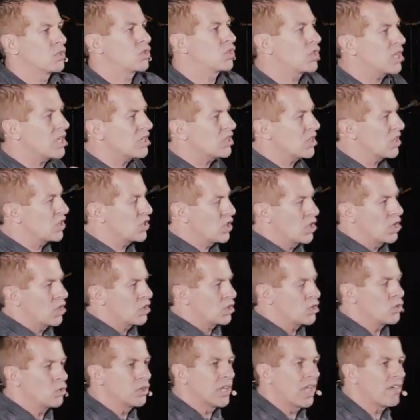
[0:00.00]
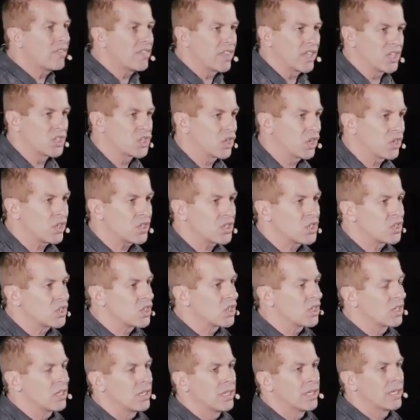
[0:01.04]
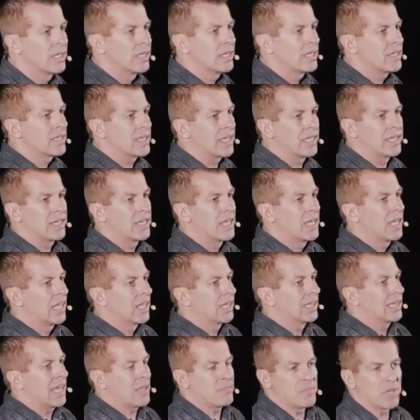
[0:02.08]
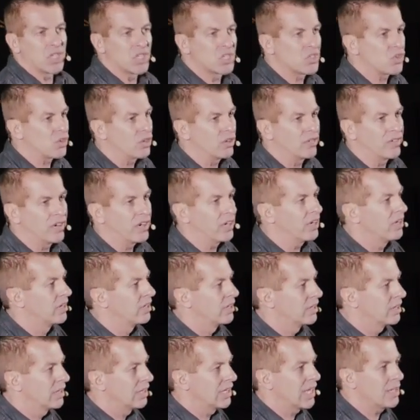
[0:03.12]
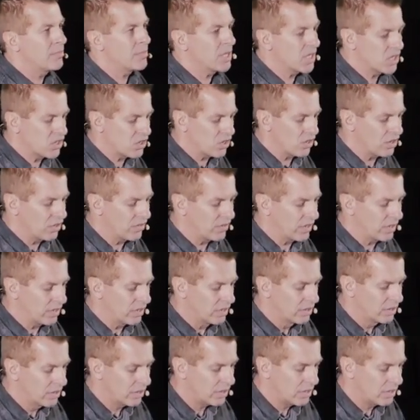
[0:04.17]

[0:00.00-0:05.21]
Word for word: Jesus, you love the church? Then let me serve her. Let me serve her.